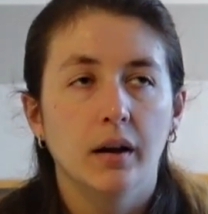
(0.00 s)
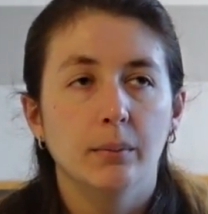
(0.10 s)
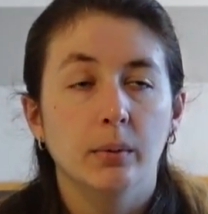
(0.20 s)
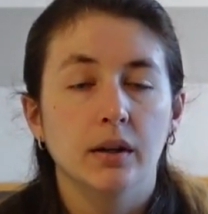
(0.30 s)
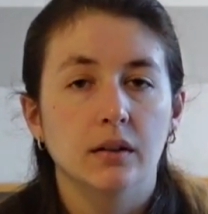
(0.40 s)

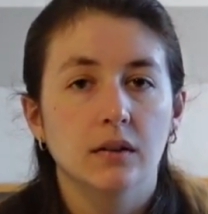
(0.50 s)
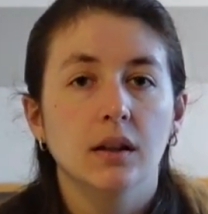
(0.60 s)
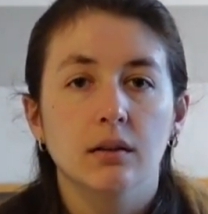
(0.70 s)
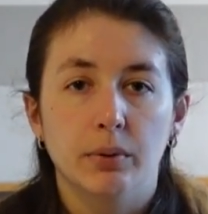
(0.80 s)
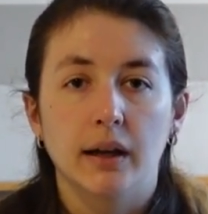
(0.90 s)
But we got to see
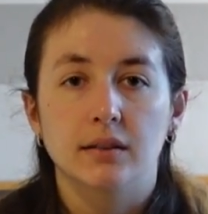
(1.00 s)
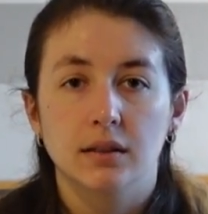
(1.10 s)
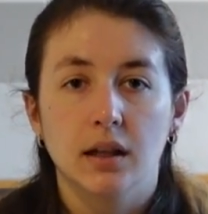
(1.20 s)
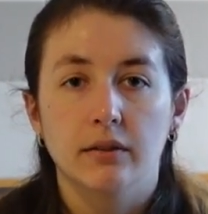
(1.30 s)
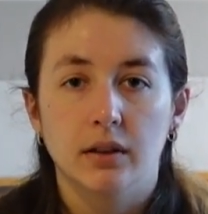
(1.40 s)
like
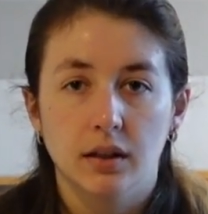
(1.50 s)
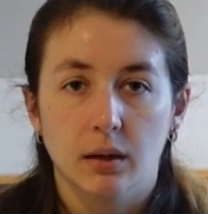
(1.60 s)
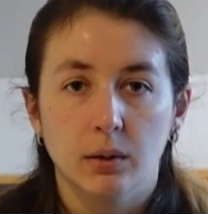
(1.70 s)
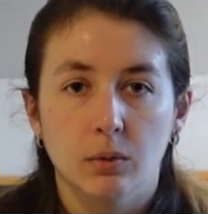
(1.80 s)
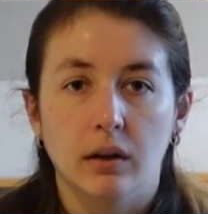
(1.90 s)
practically everything
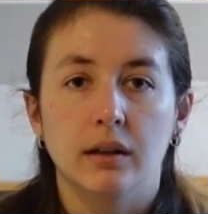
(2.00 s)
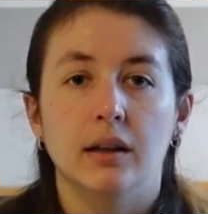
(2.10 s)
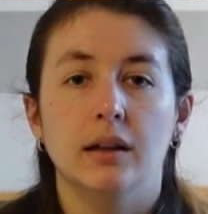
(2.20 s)
that we wanted,